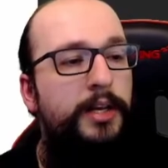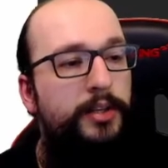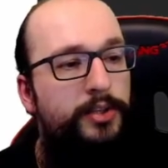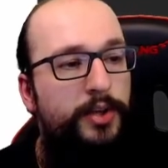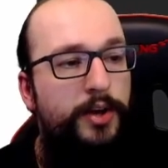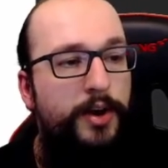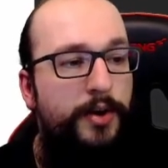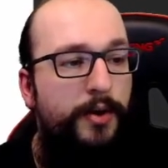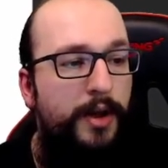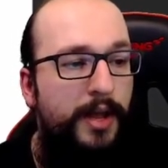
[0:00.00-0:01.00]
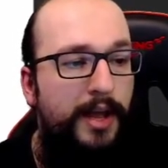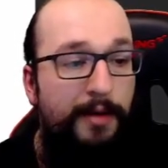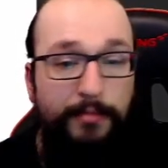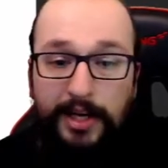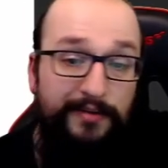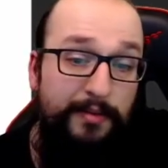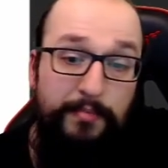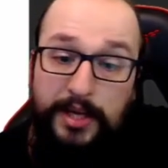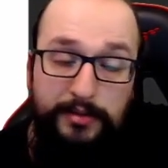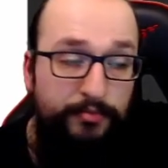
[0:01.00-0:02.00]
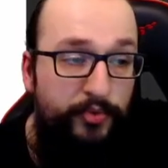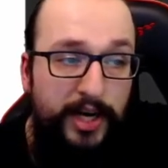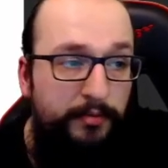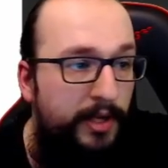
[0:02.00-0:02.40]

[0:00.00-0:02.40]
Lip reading: So I'm gonna have to pick some random